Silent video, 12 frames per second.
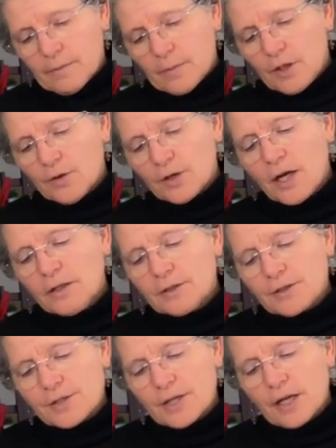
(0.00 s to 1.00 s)
you know,
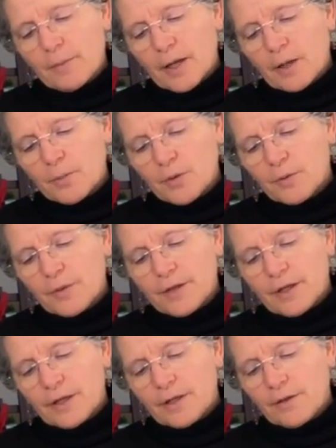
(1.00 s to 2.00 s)
colors that I might put with
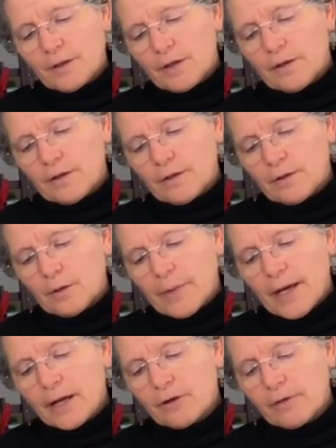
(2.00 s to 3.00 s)
it in the
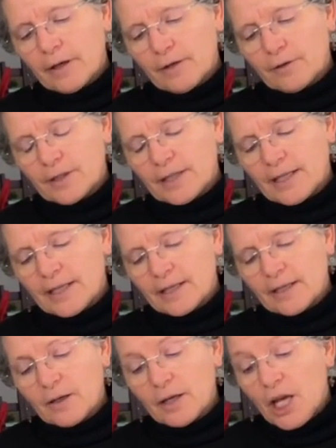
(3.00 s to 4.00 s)
background. And
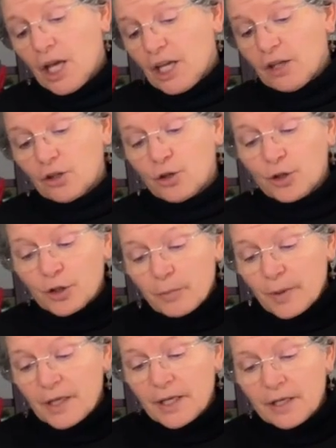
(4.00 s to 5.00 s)
again, it could
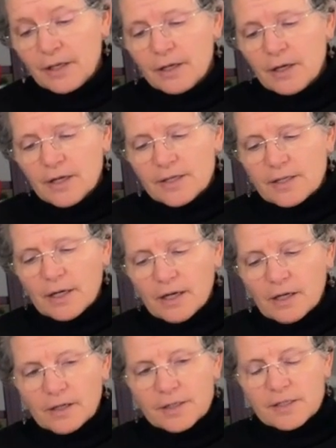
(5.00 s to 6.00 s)
be
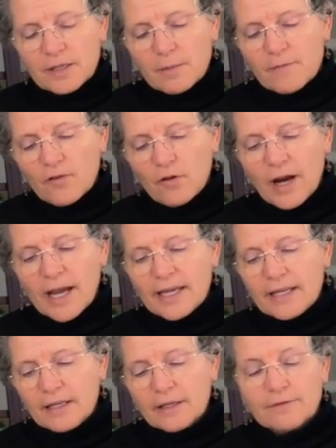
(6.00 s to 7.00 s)
some
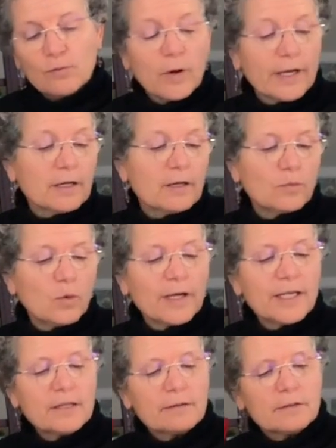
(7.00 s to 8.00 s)
variety of white on
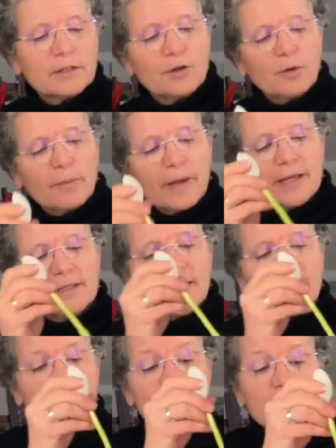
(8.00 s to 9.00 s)
white, you know, a
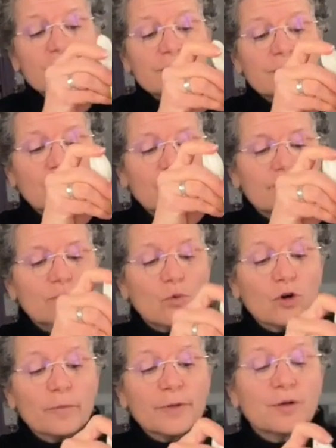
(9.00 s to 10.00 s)
meditation of
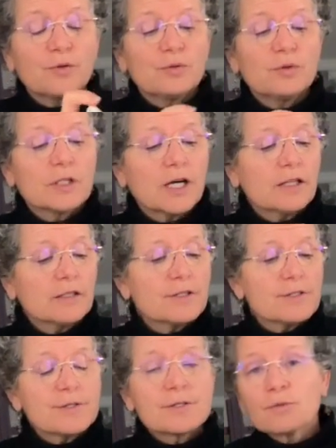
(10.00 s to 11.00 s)
warm and cool
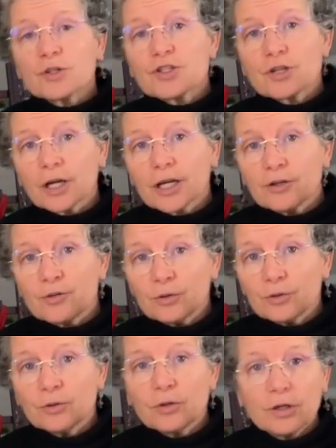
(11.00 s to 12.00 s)
colors, which I'm going to
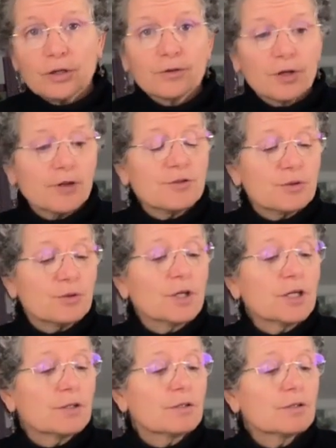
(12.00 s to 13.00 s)
do, I'll do
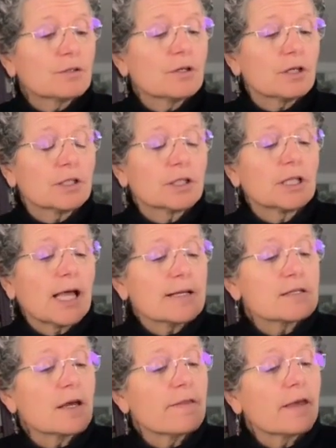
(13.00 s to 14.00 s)
a
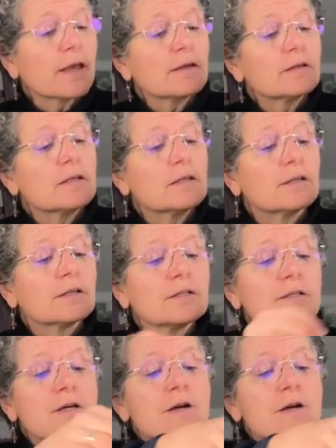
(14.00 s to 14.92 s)
class on that here.